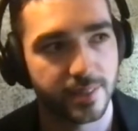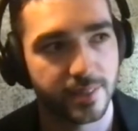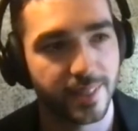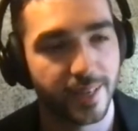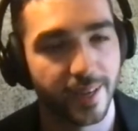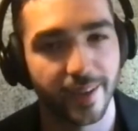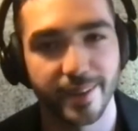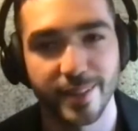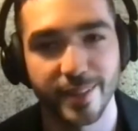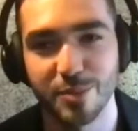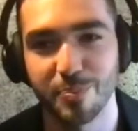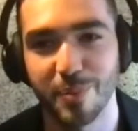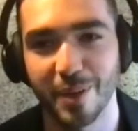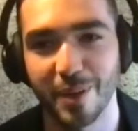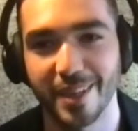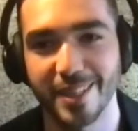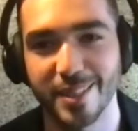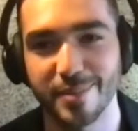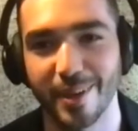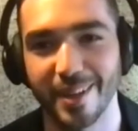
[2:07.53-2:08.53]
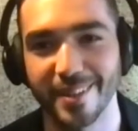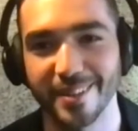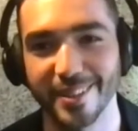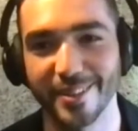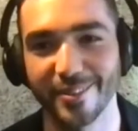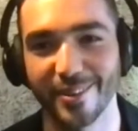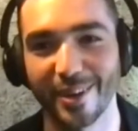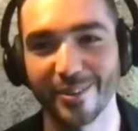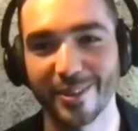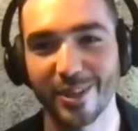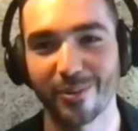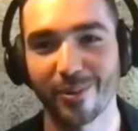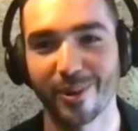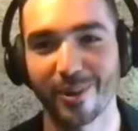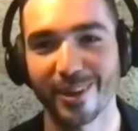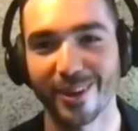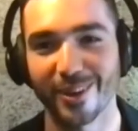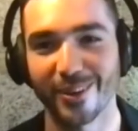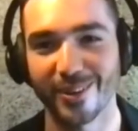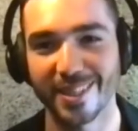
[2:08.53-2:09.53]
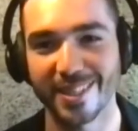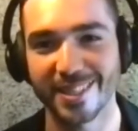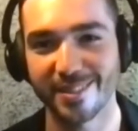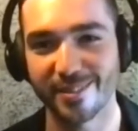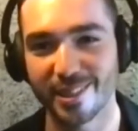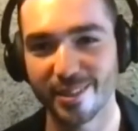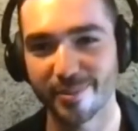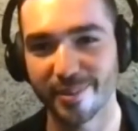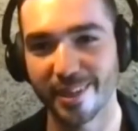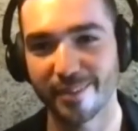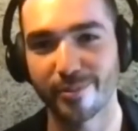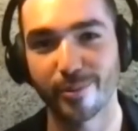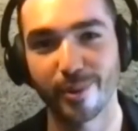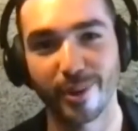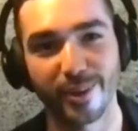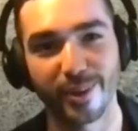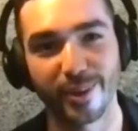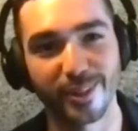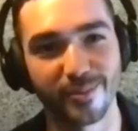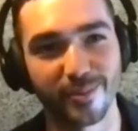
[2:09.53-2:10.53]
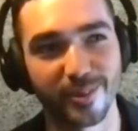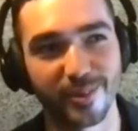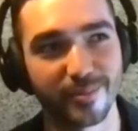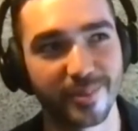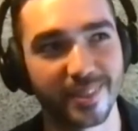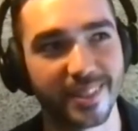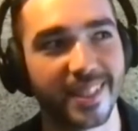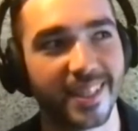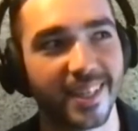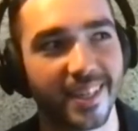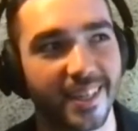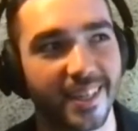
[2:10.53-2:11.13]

it's bandied around quite a lot. It seems to be everywhere at the moment.